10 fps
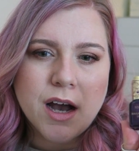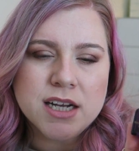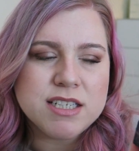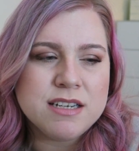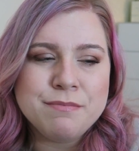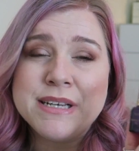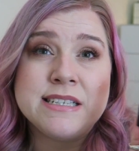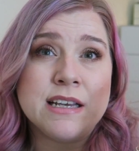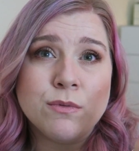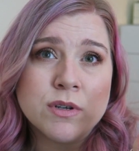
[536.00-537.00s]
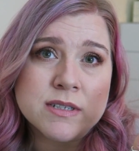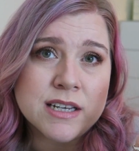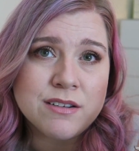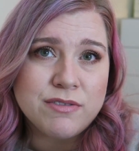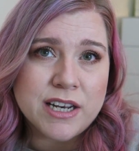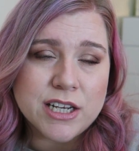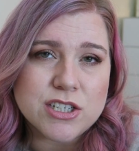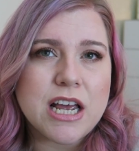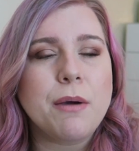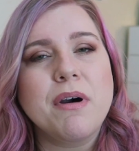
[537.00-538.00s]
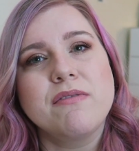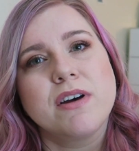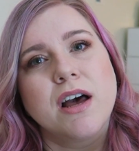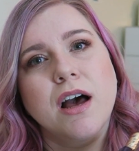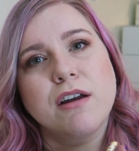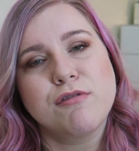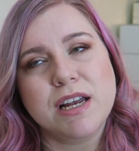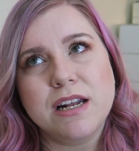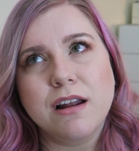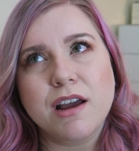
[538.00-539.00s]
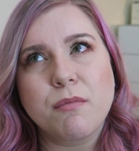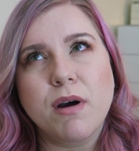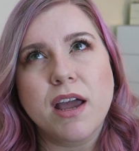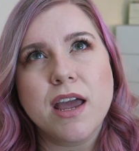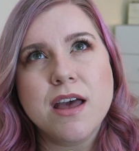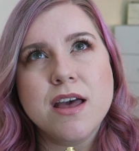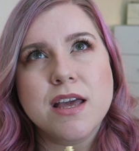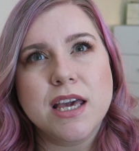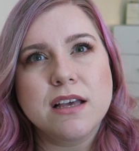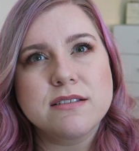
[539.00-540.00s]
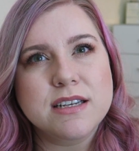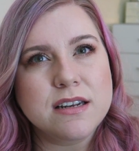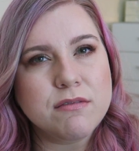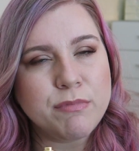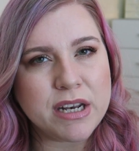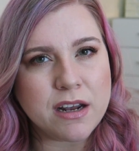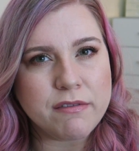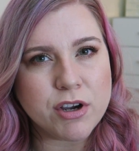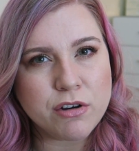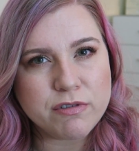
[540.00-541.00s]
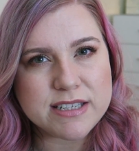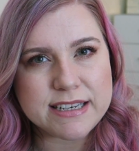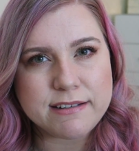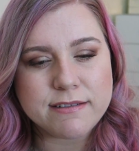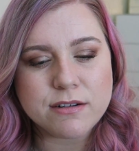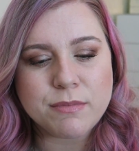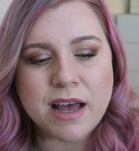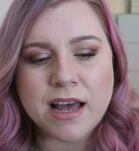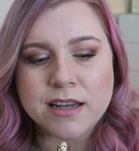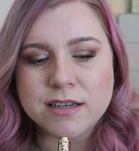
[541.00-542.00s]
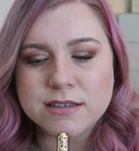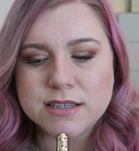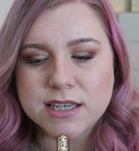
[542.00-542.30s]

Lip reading: I didn't miss it once it had finished. However, I really like my Kiehl's Midnight Recovery Serum and